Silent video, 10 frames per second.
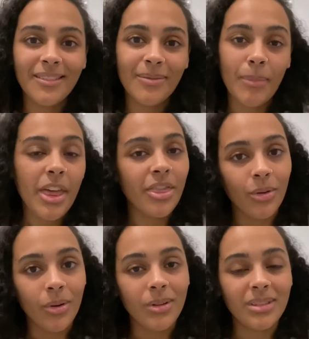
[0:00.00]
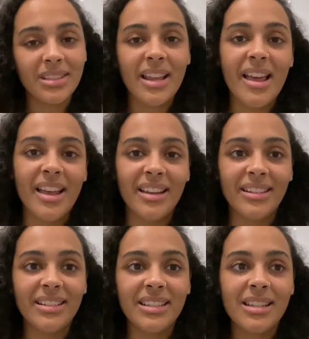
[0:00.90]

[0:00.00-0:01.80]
my thoughts and